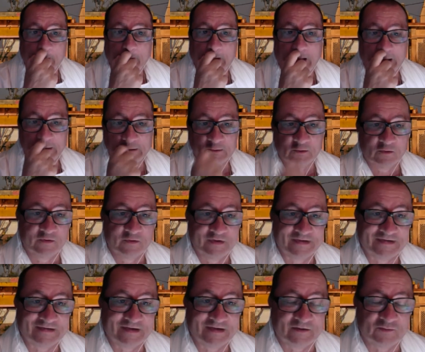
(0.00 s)
although he
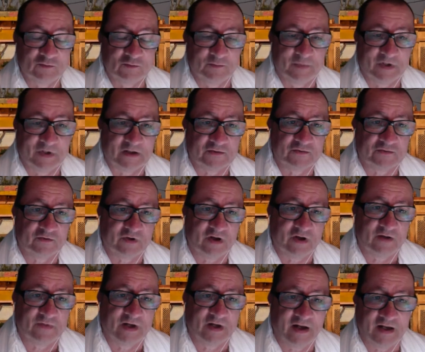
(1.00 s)
said to
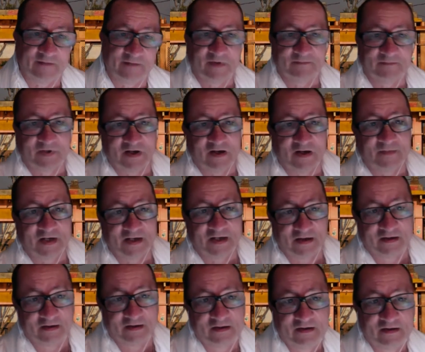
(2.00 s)
Parashurama, I am a
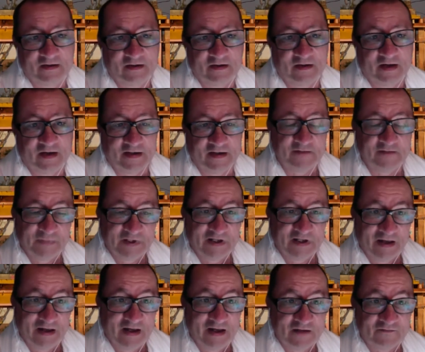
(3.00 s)
Brahmana, and he
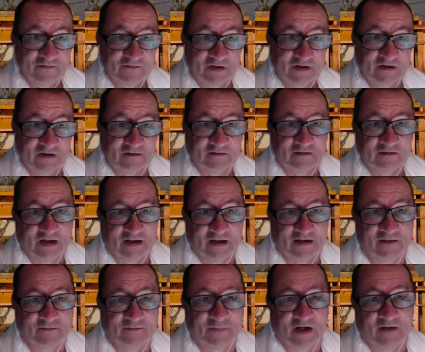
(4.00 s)
behaved
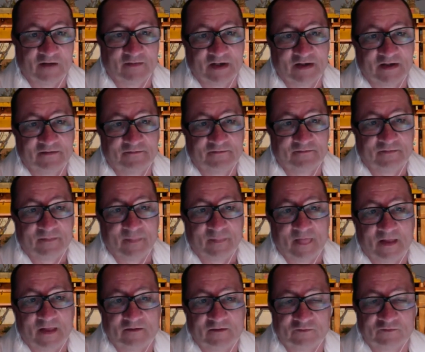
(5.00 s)
like a Brahmana
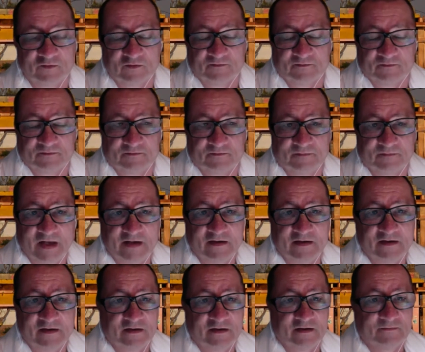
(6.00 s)
for
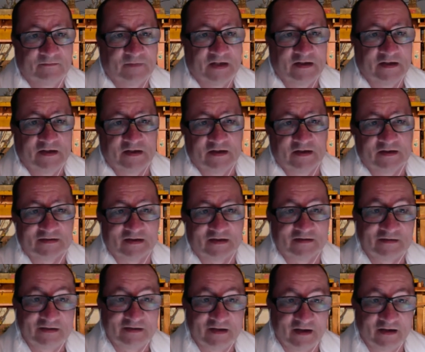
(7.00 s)
many years.
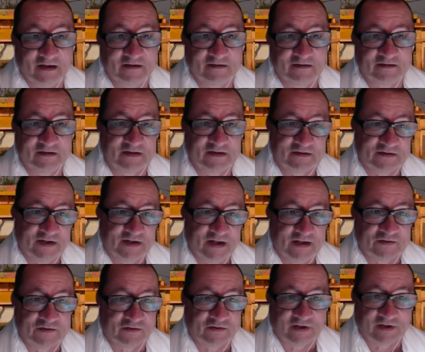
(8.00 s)
At the end, his
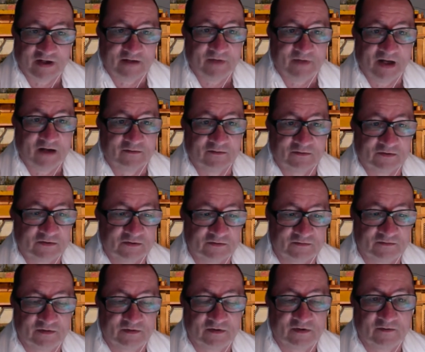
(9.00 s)
nature came out.
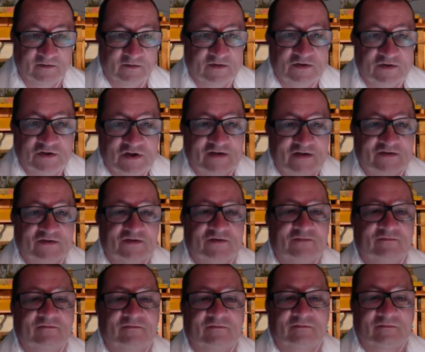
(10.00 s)
It was
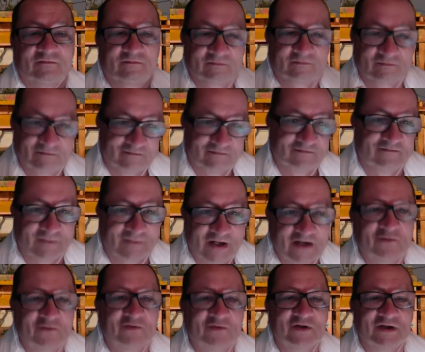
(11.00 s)
just, he
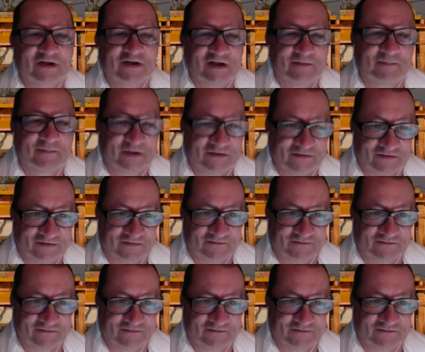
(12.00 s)
couldn't keep it.